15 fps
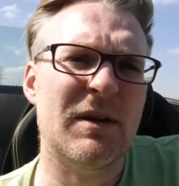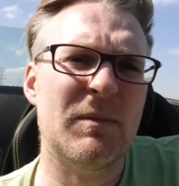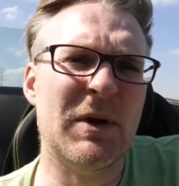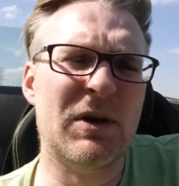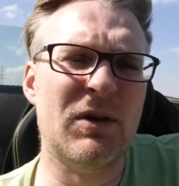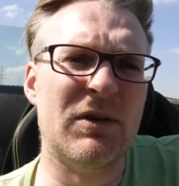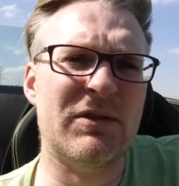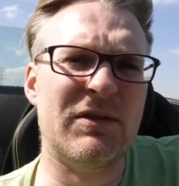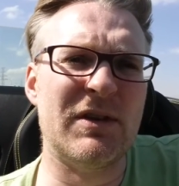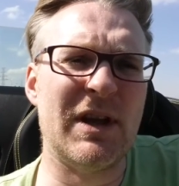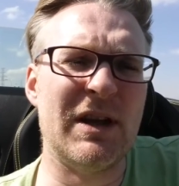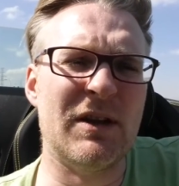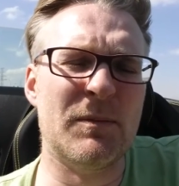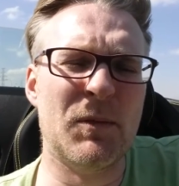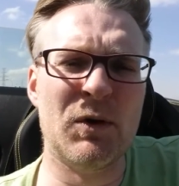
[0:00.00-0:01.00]
because
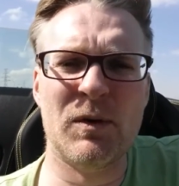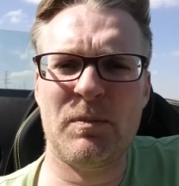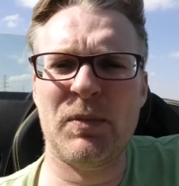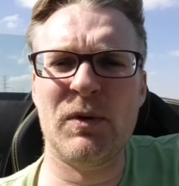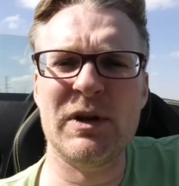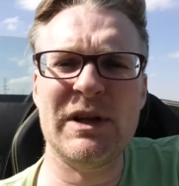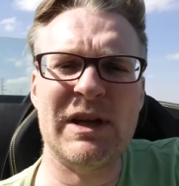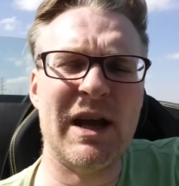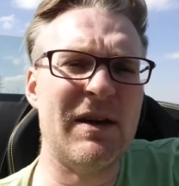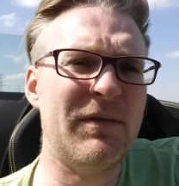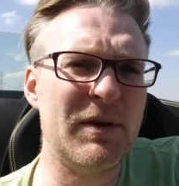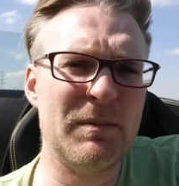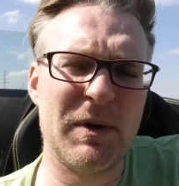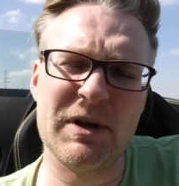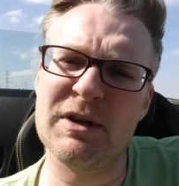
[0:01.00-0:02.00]
in a monopoly
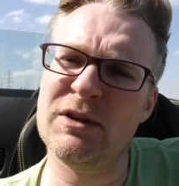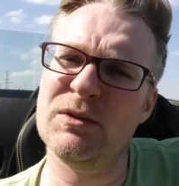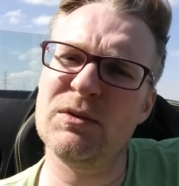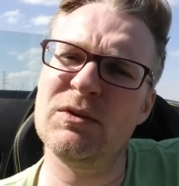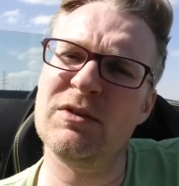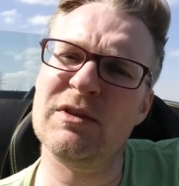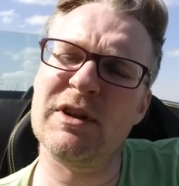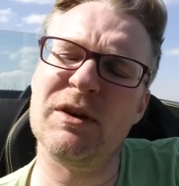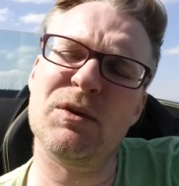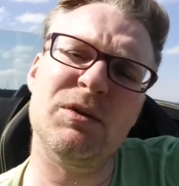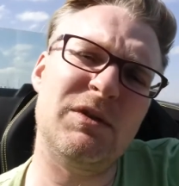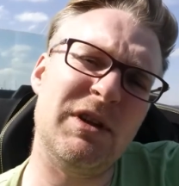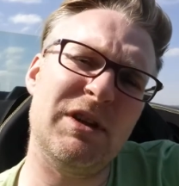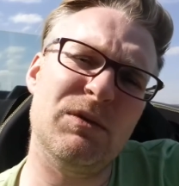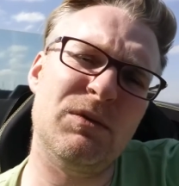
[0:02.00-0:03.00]
everybody uses it and
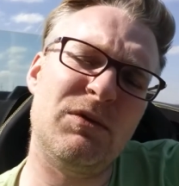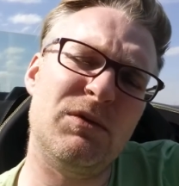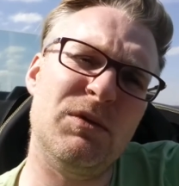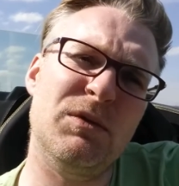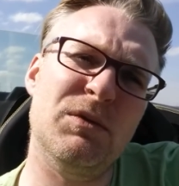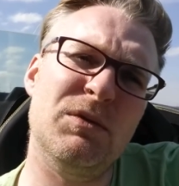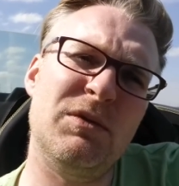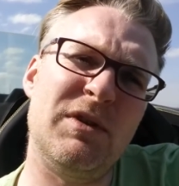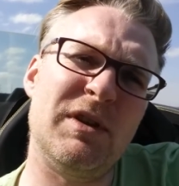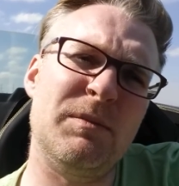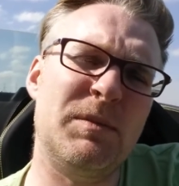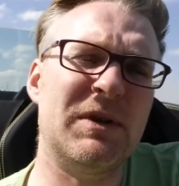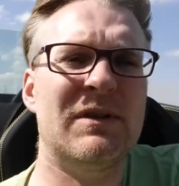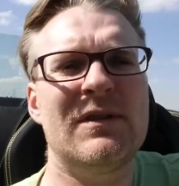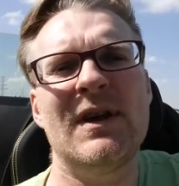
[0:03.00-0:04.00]
continues to use
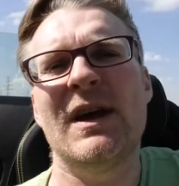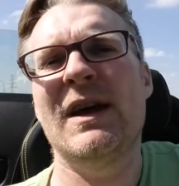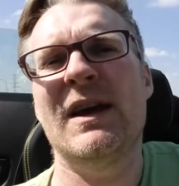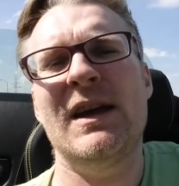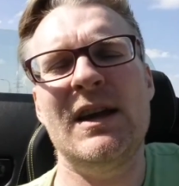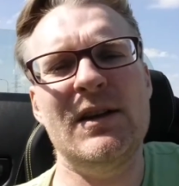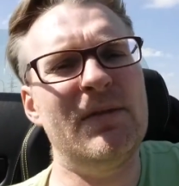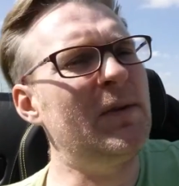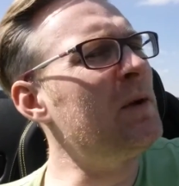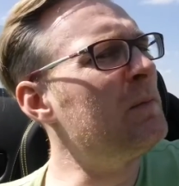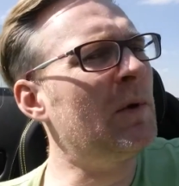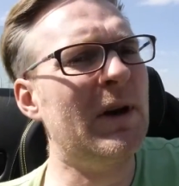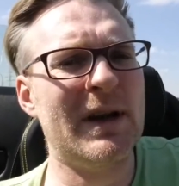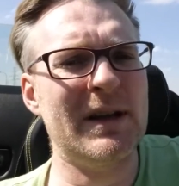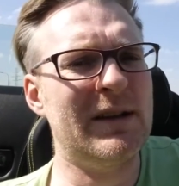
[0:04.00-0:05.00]
it, but in a free
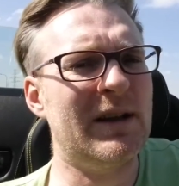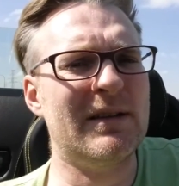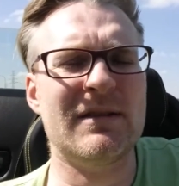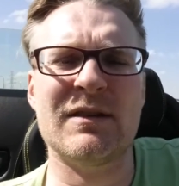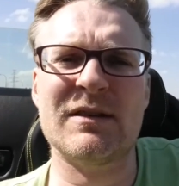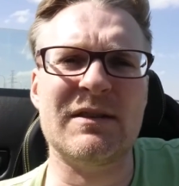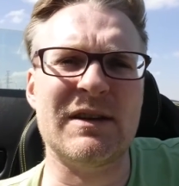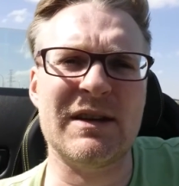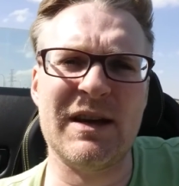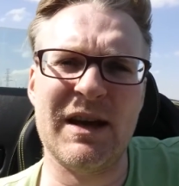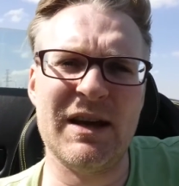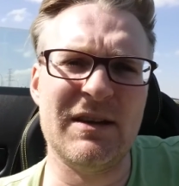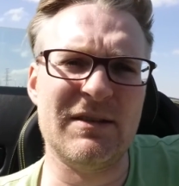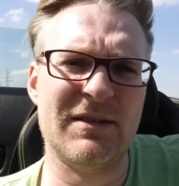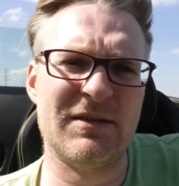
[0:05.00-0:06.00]
market that's not the
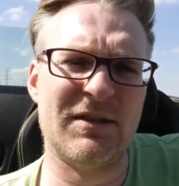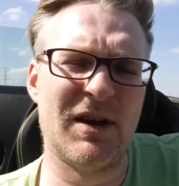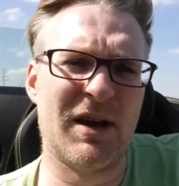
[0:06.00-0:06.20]
case.